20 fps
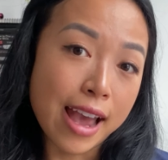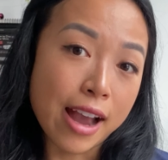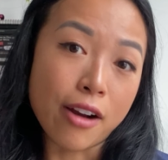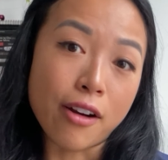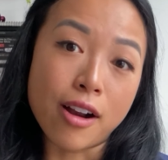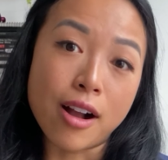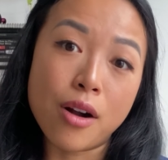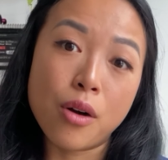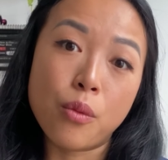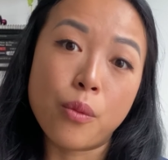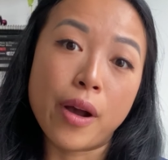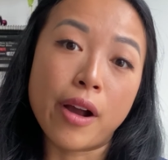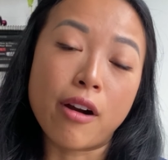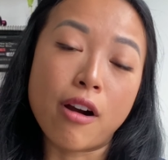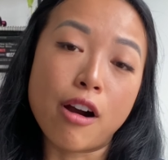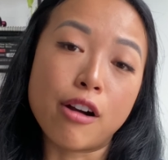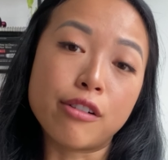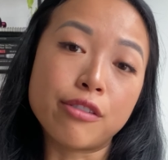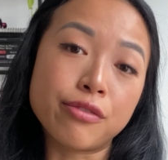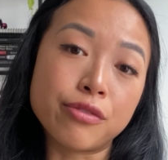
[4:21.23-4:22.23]
era where
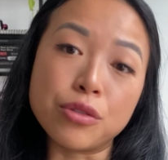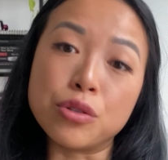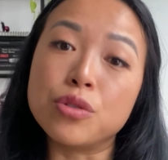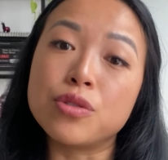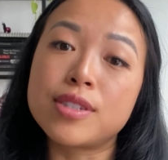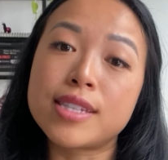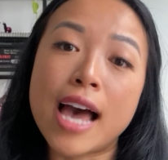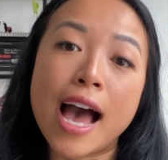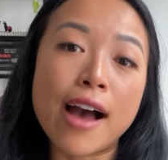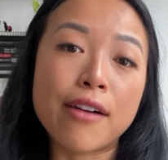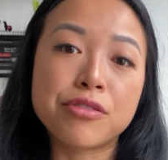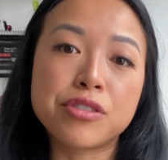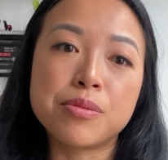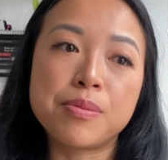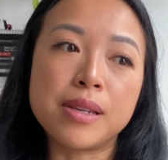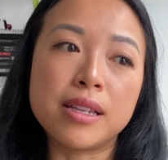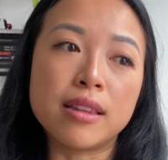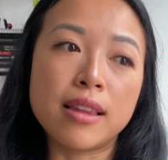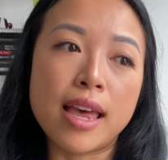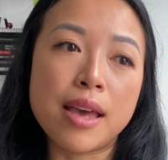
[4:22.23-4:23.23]
our foods have to
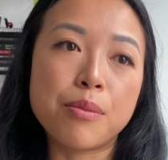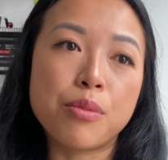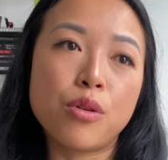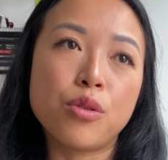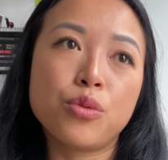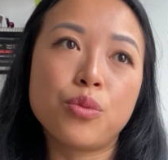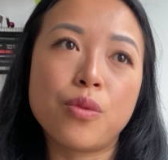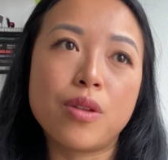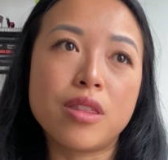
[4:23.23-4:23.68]
be labeled